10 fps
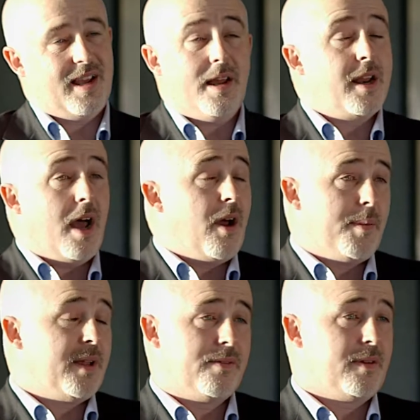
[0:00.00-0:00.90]
I
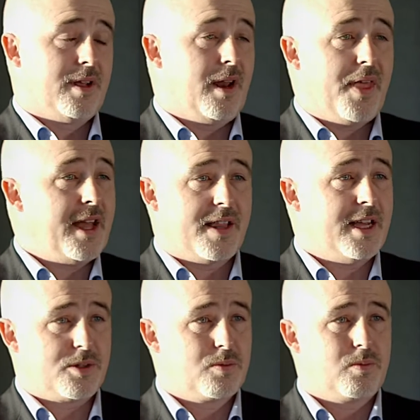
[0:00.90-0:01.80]
mean, you know,
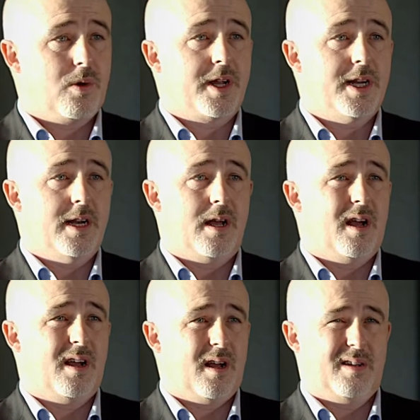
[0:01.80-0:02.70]
that's what I did.
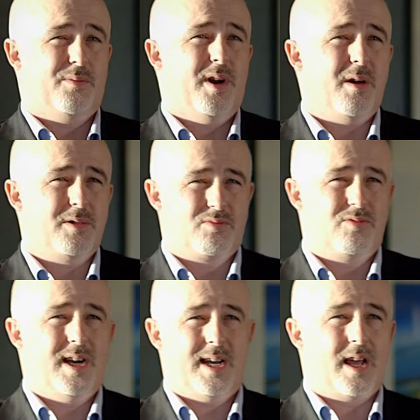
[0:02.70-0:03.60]
When I was
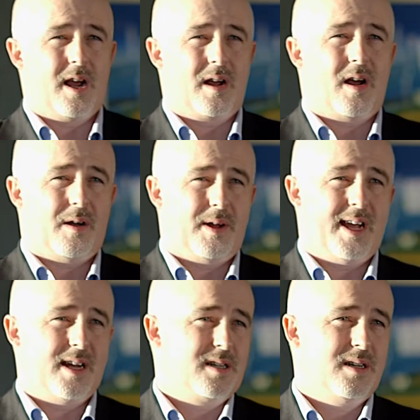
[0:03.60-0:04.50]
really young,
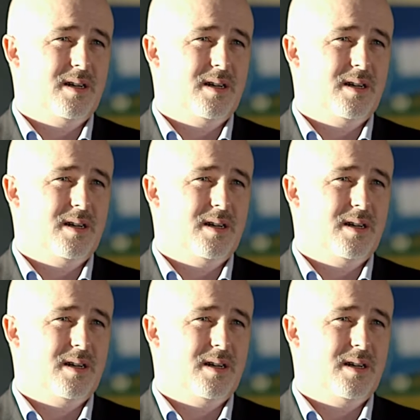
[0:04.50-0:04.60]
I